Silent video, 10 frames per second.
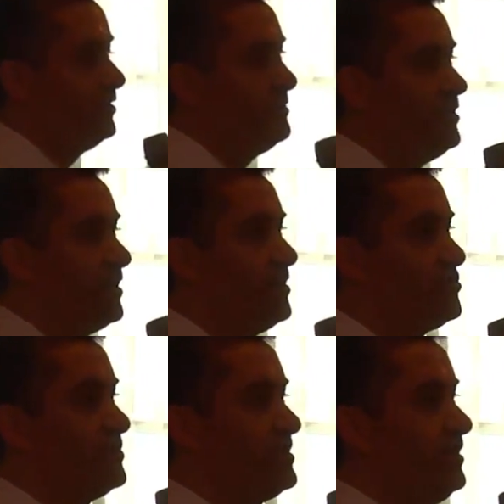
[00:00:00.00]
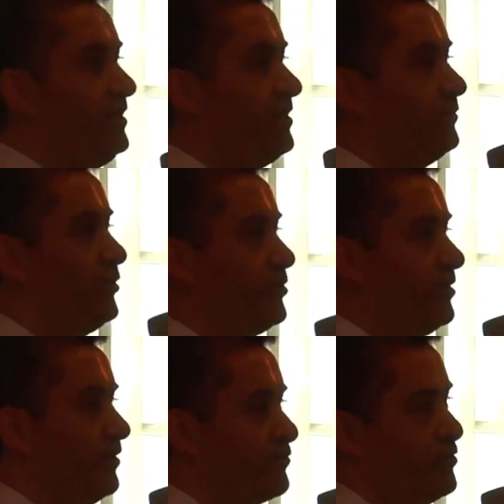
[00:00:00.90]
in a media agency, and we're
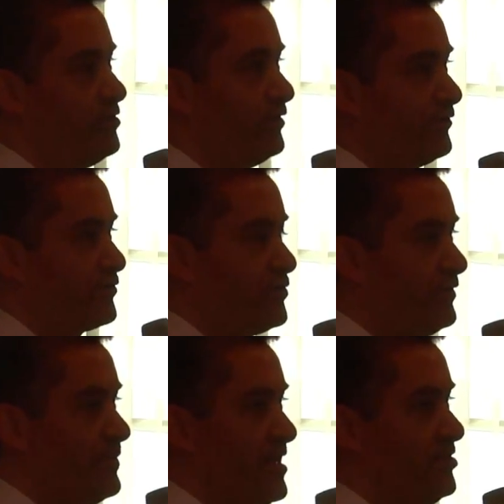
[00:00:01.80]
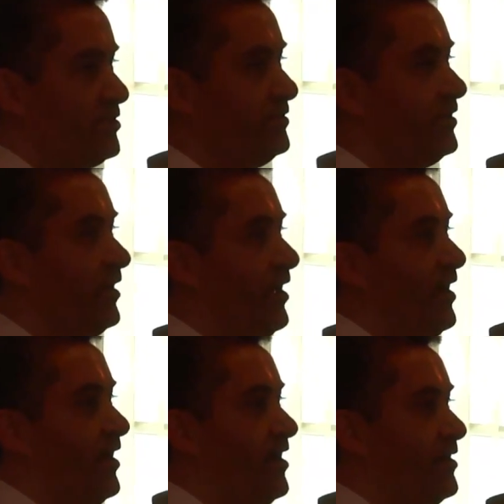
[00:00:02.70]
going through a lot of transformation,
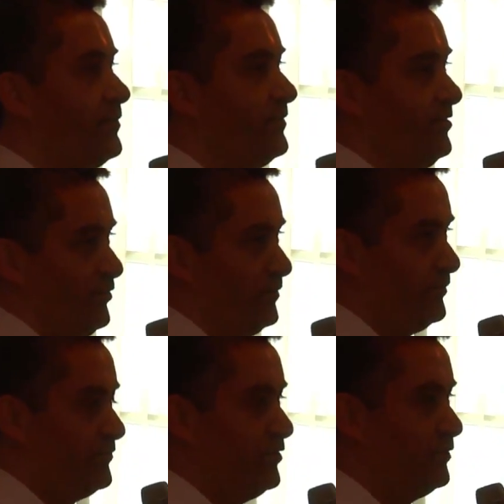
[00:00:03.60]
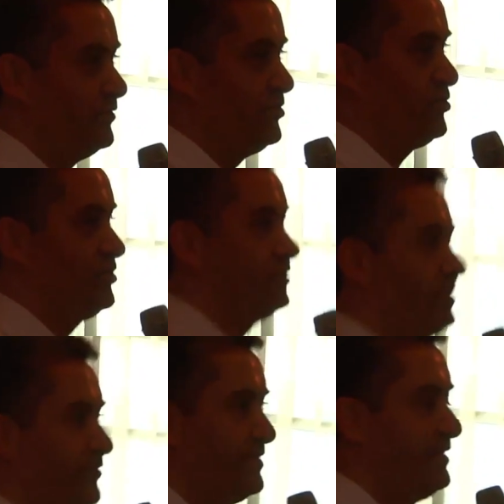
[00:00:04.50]
to do with digital,
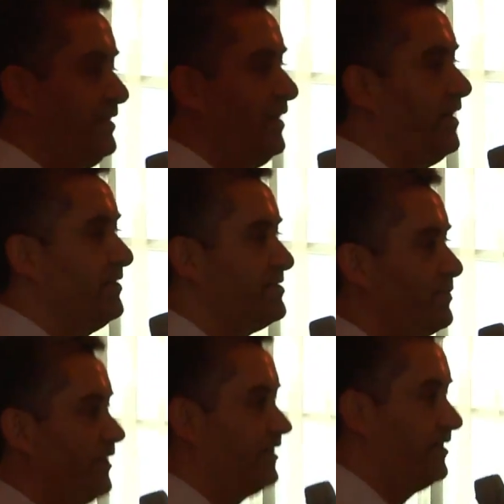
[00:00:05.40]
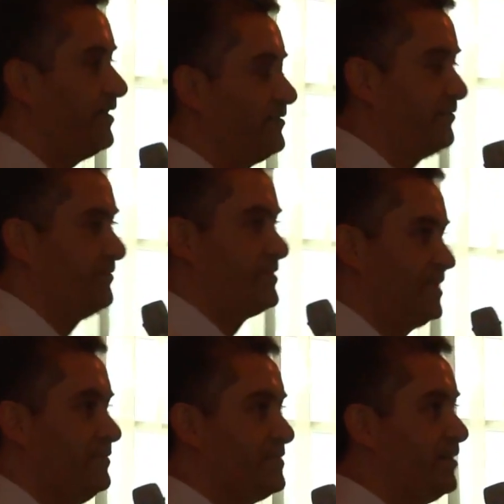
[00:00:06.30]
obviously, but that
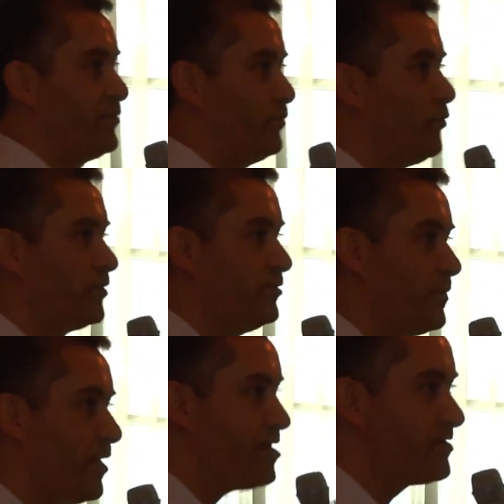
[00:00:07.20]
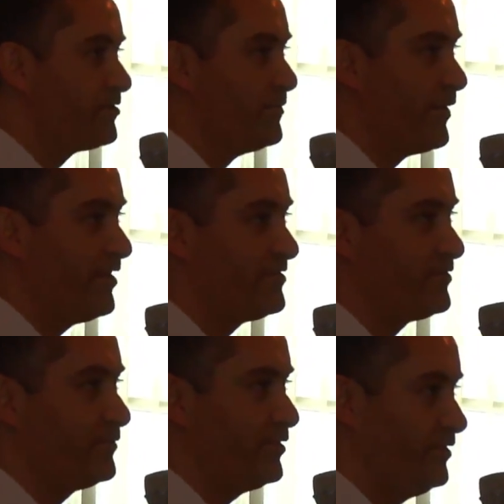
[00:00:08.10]
seems like a walk in the park compared
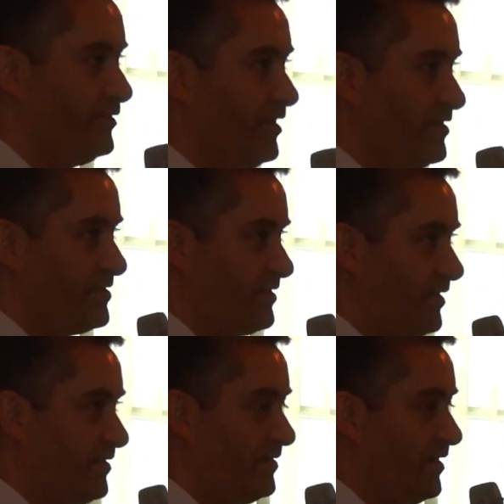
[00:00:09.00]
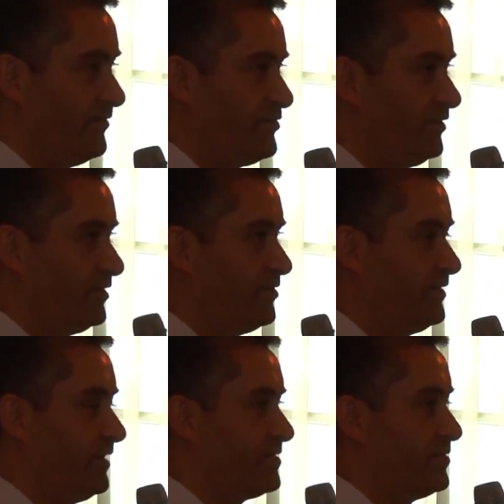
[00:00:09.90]
to what you guys have done in
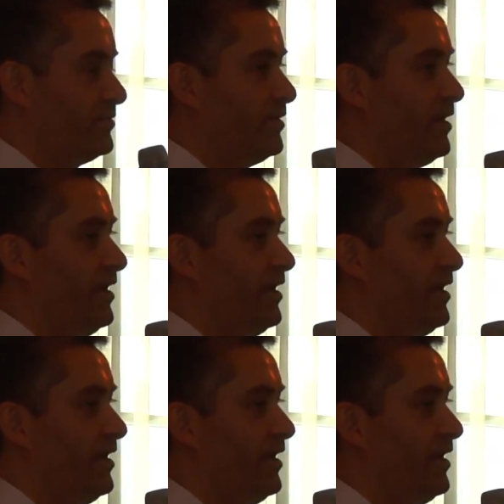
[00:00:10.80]
Kodak. So